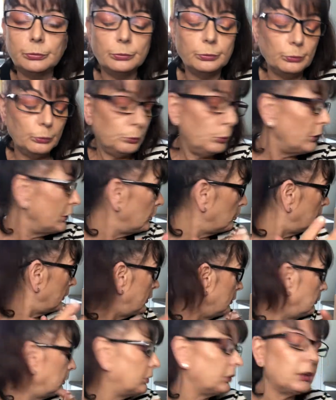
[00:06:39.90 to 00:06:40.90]
winner
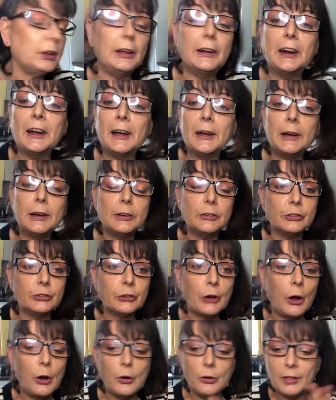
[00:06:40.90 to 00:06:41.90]
with Clinique.
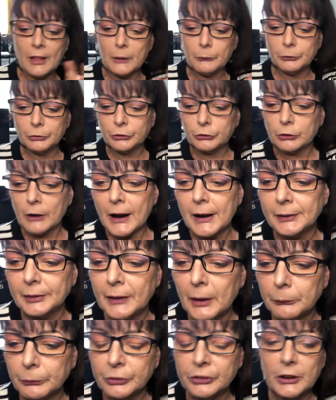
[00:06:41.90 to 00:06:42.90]
So that was great.
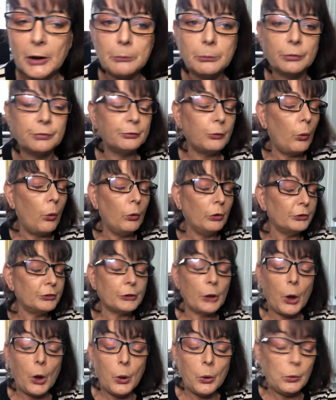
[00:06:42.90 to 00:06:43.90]
That was number 4.
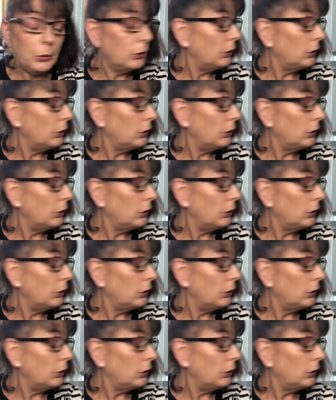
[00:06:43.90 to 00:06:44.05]
So